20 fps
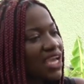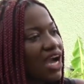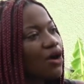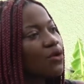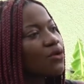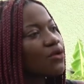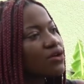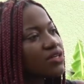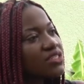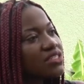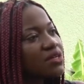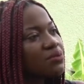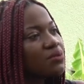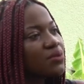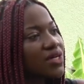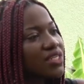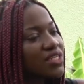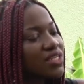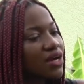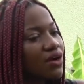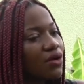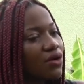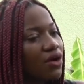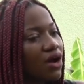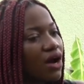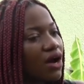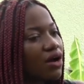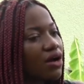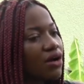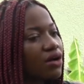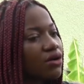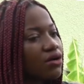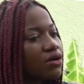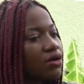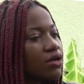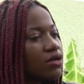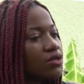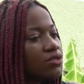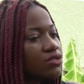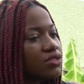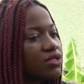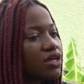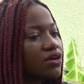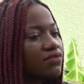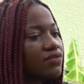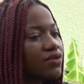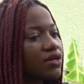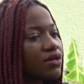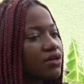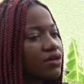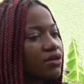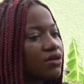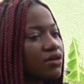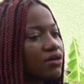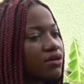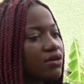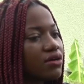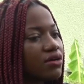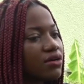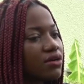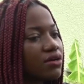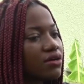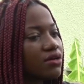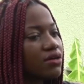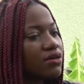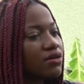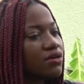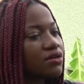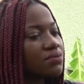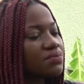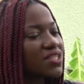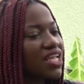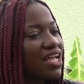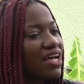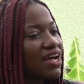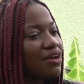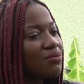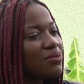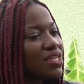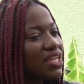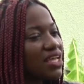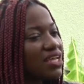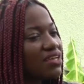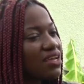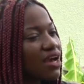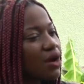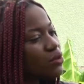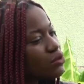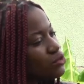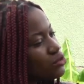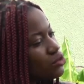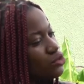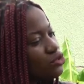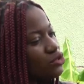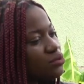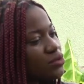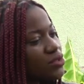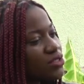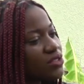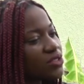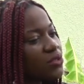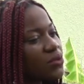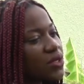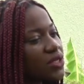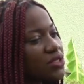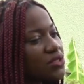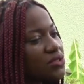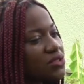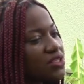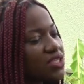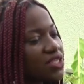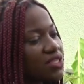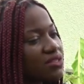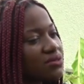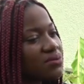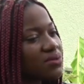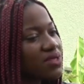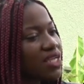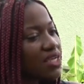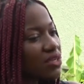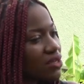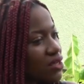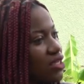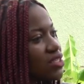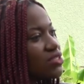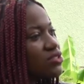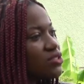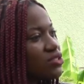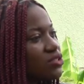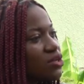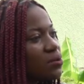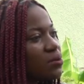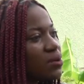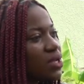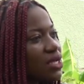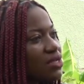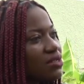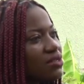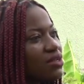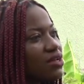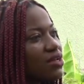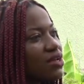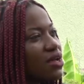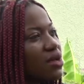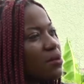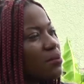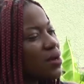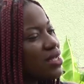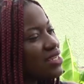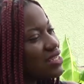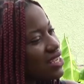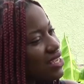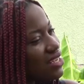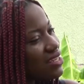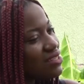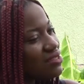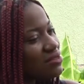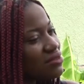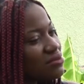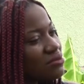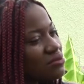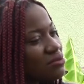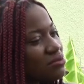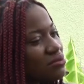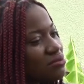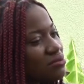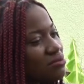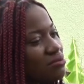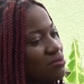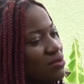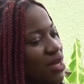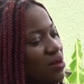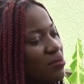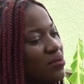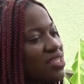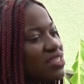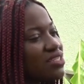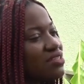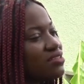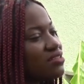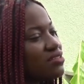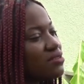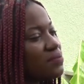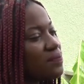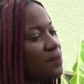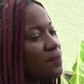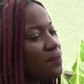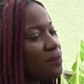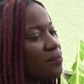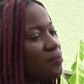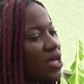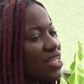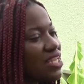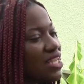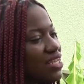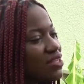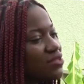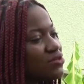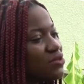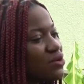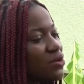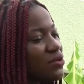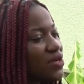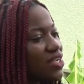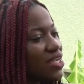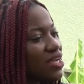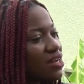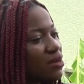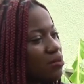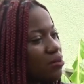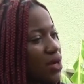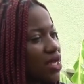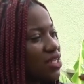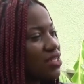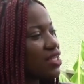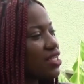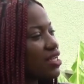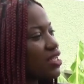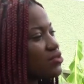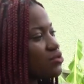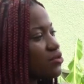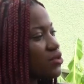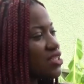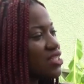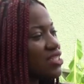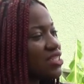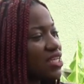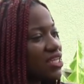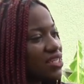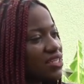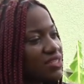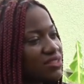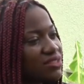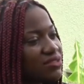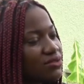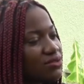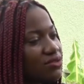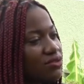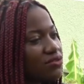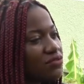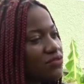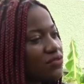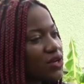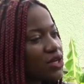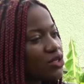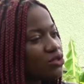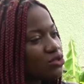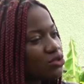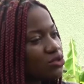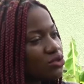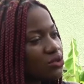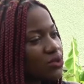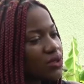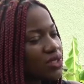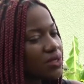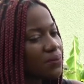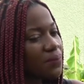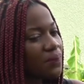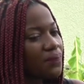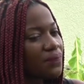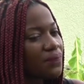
I'll call somebody, do you have a... I'd be like, I want to do music. What do you think? Like, it's in your blood. But then, I mean, my dad has already done it. Do you feel I should do it?